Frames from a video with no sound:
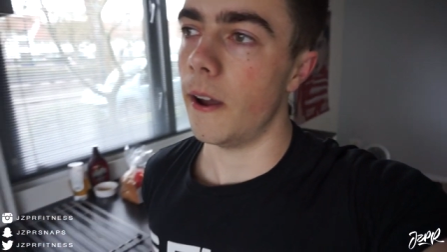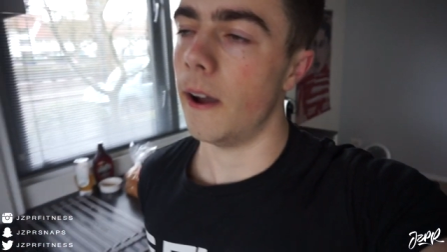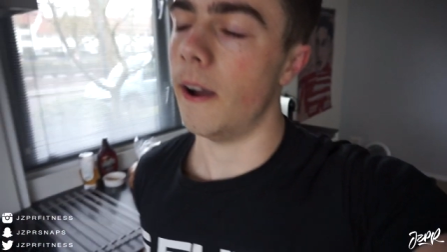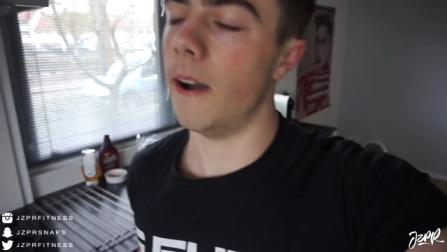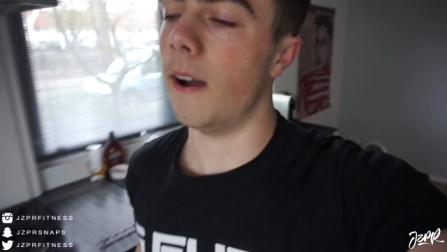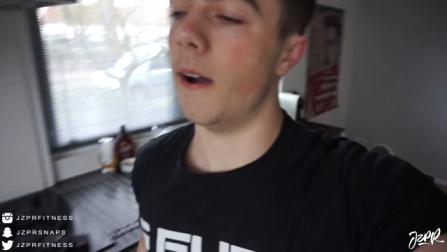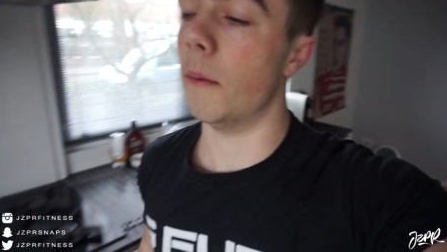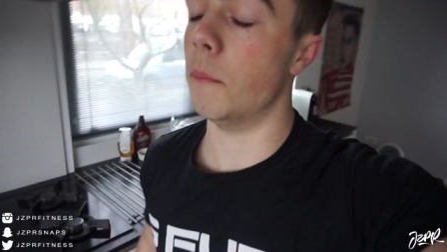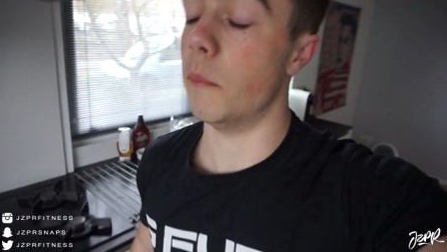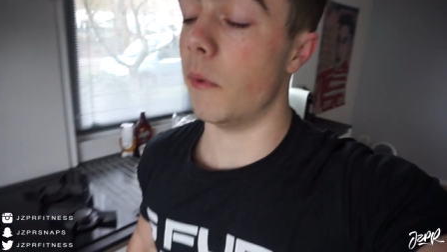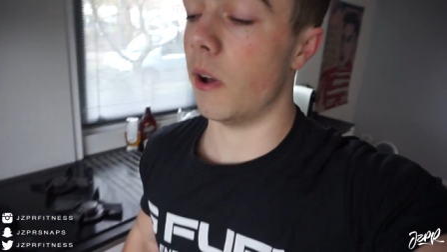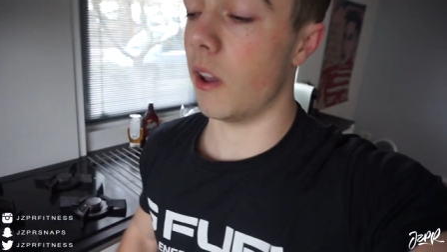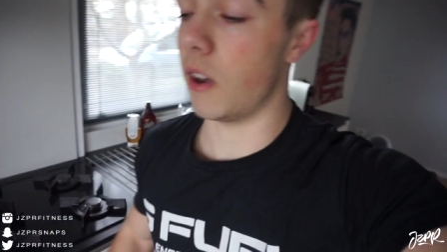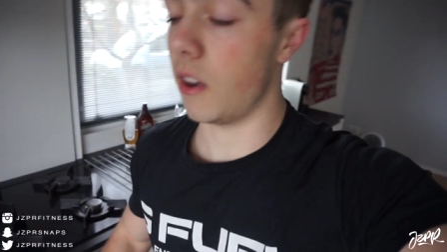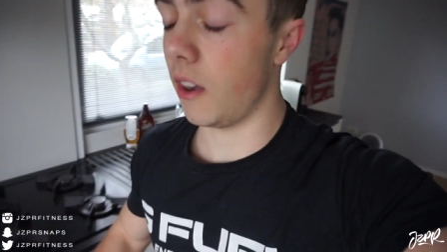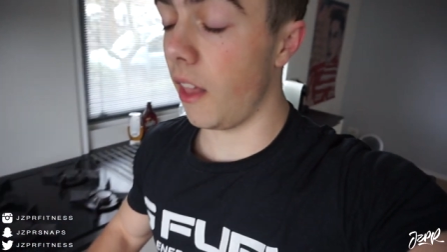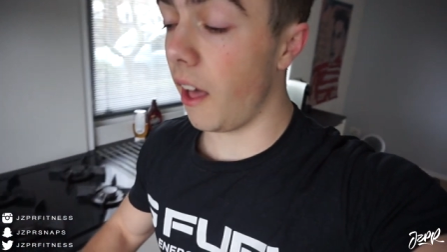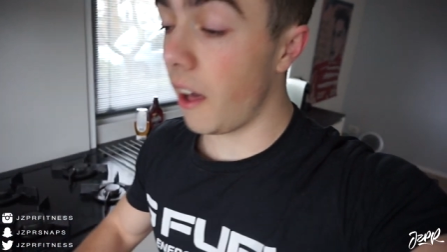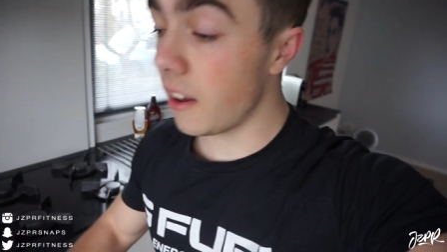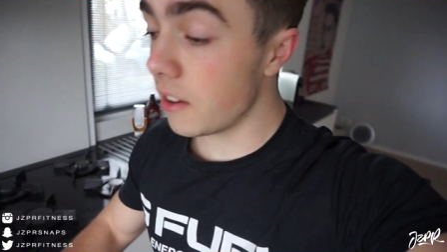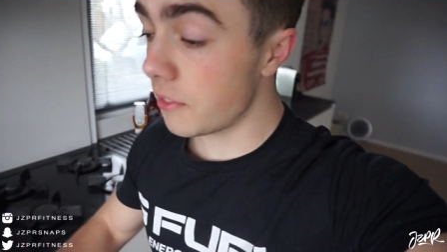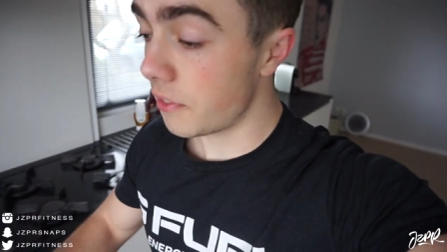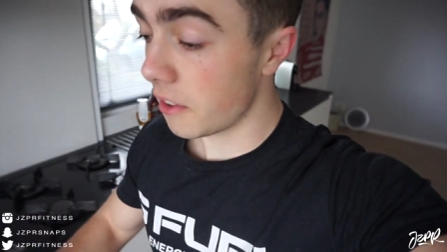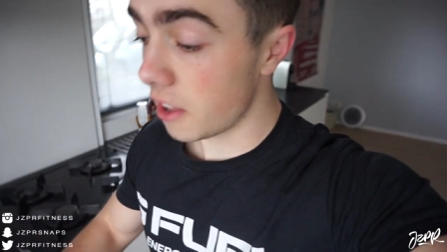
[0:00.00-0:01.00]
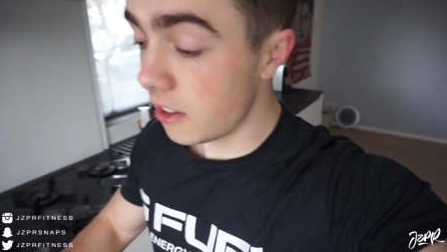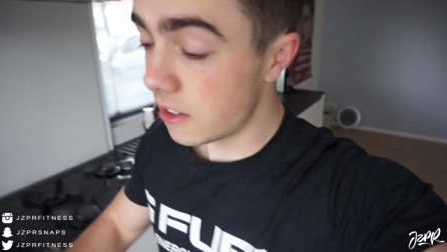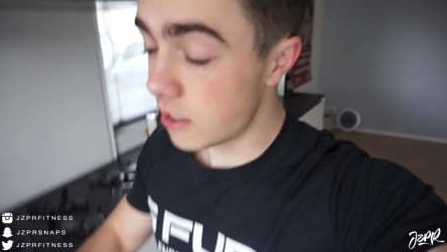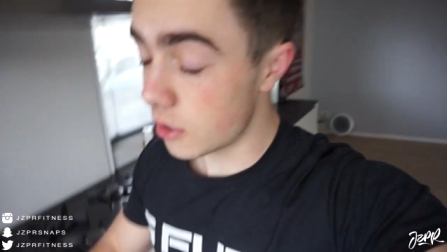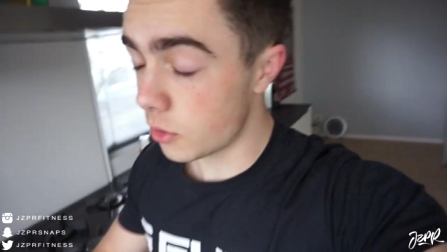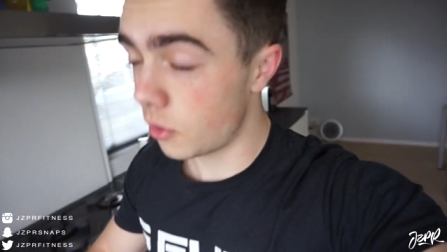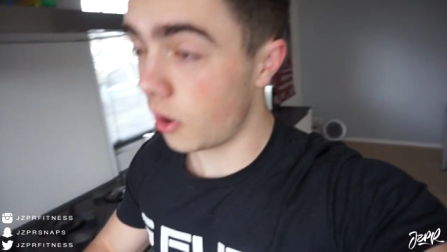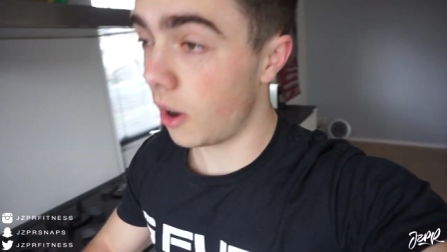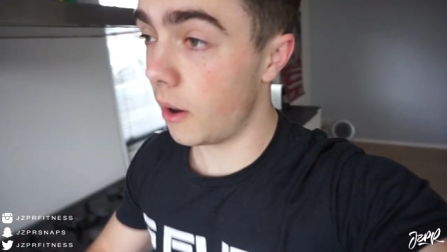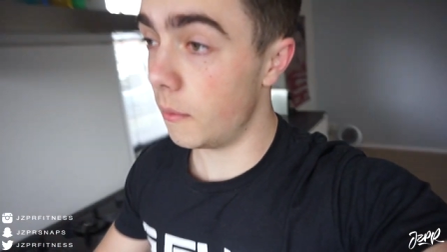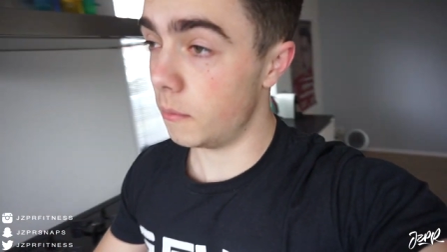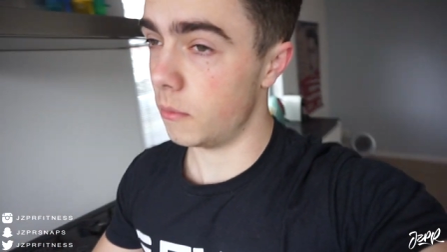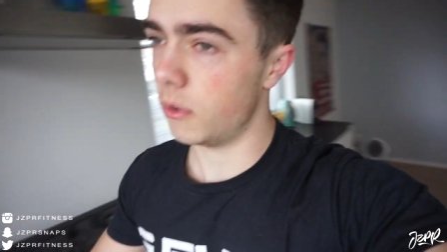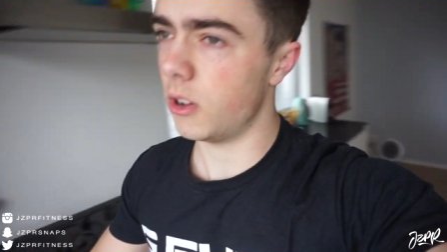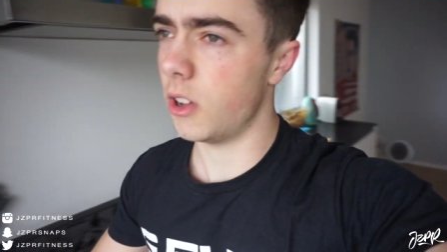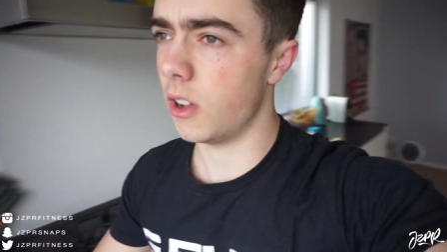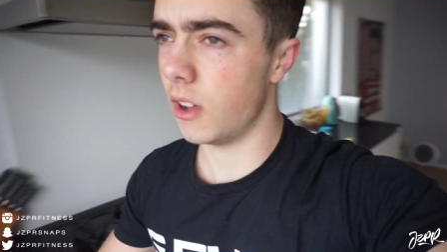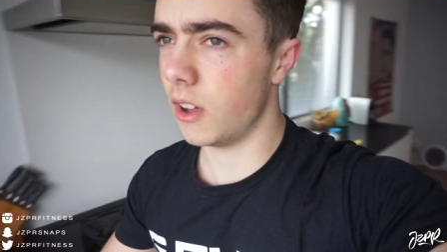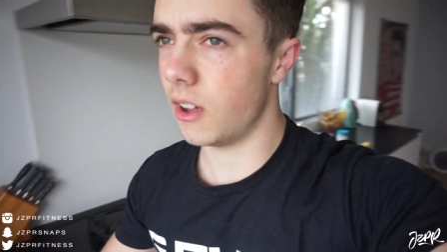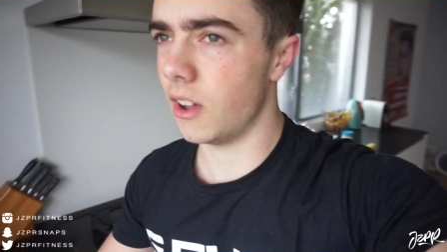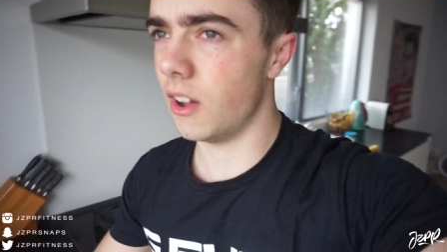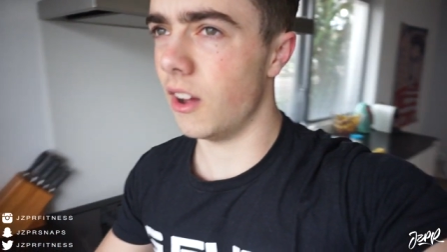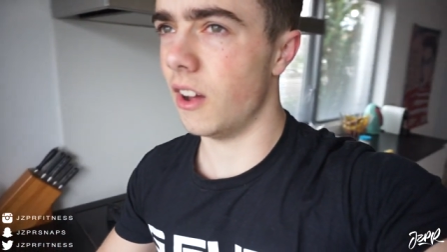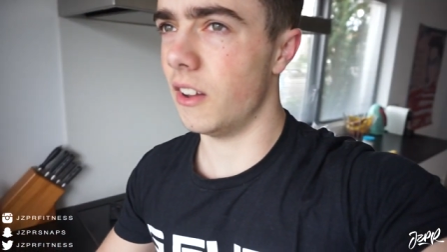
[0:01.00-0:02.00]
um, a lot of Instagram
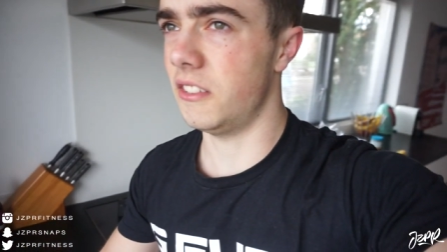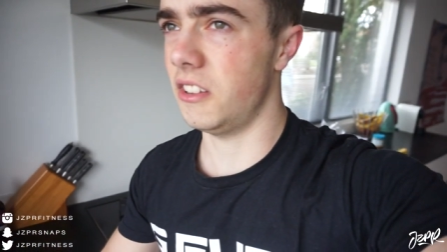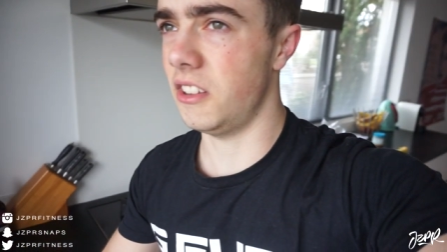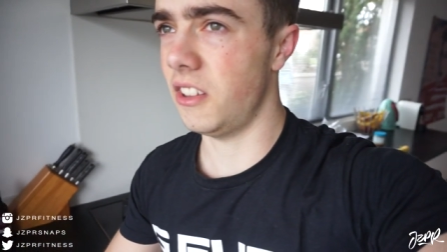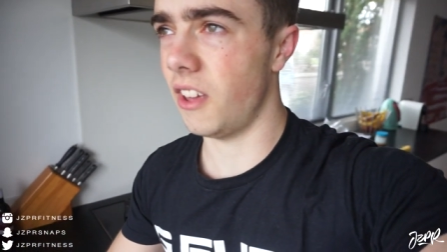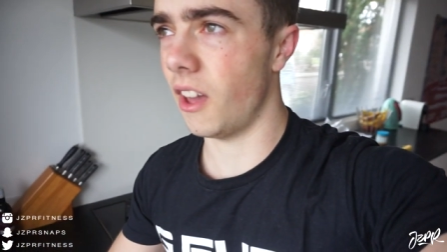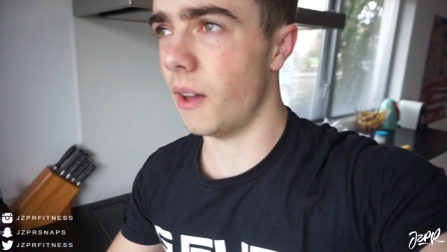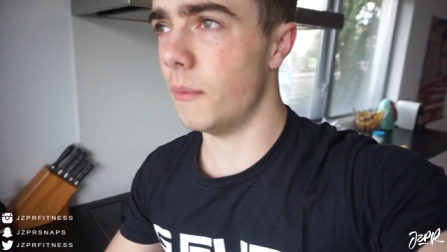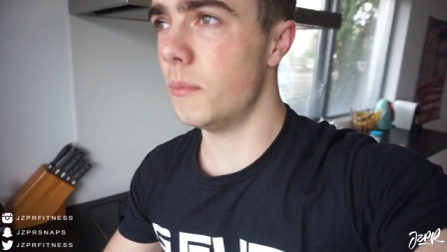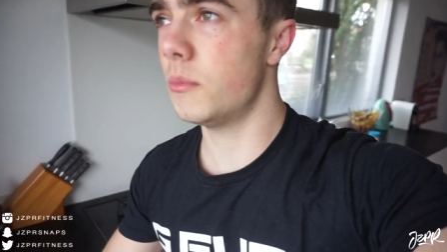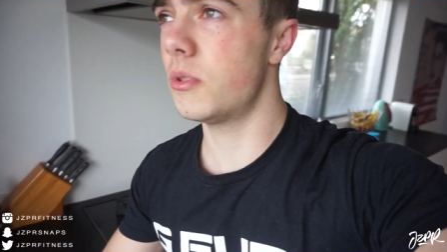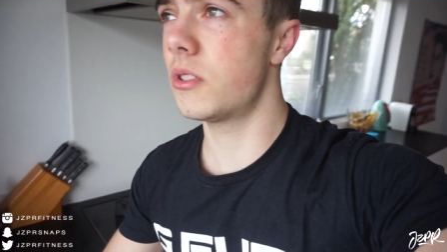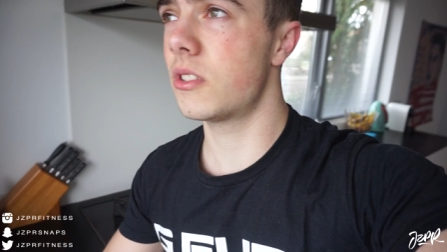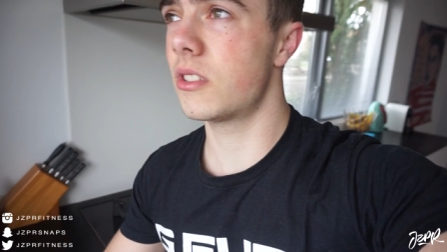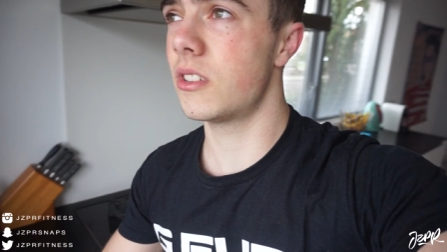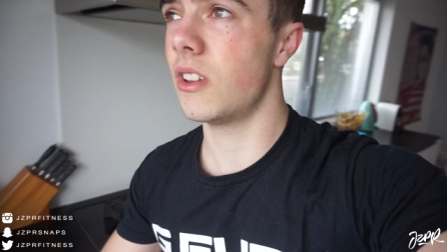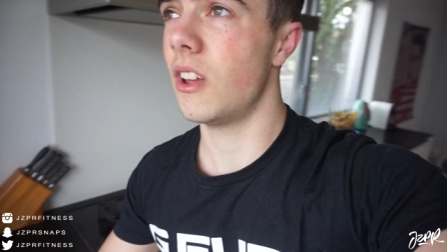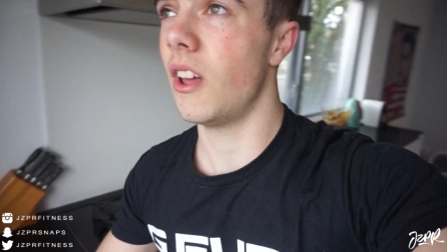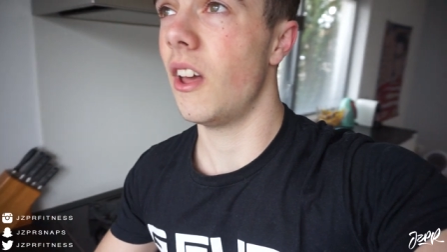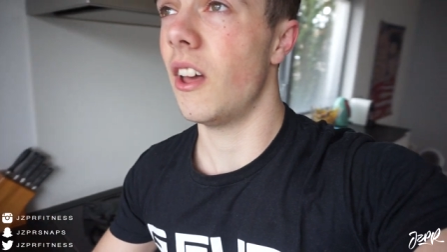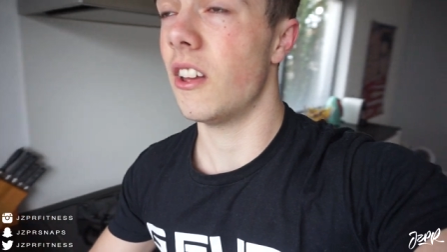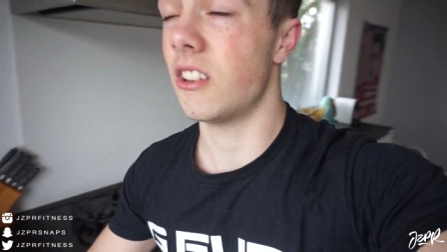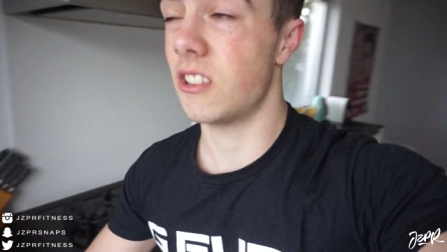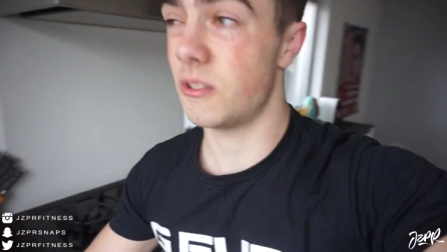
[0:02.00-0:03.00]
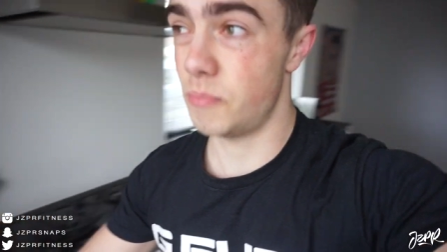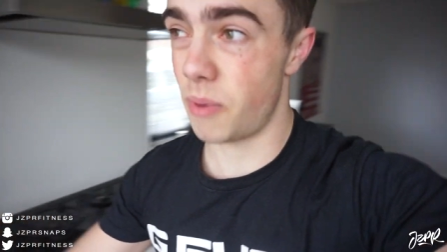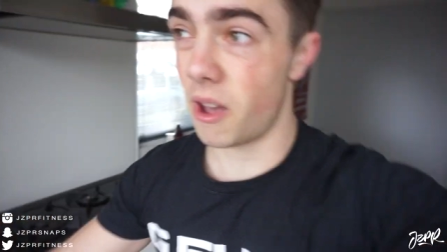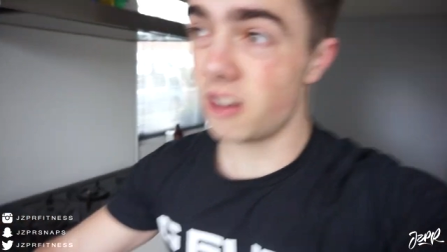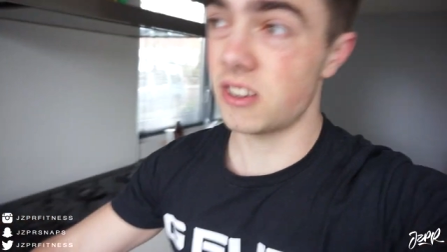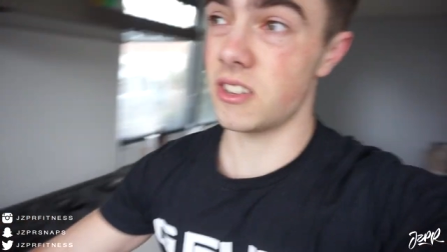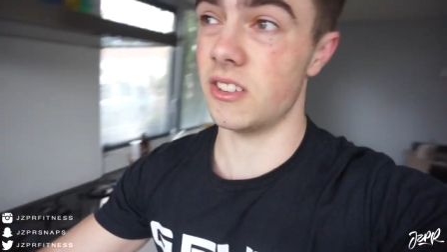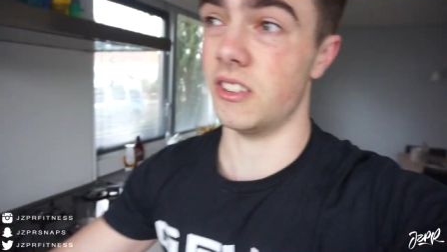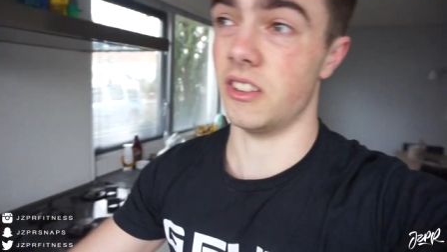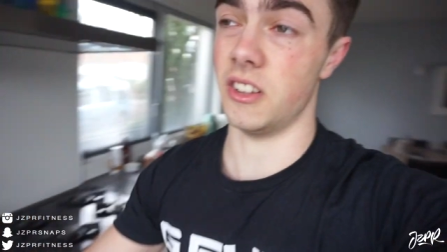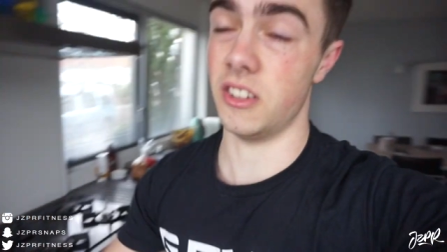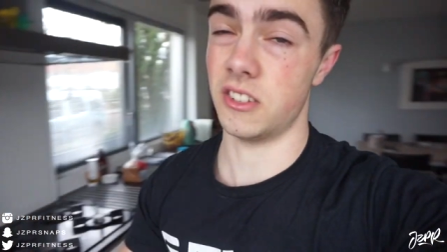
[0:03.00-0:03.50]
uh, DMs, especially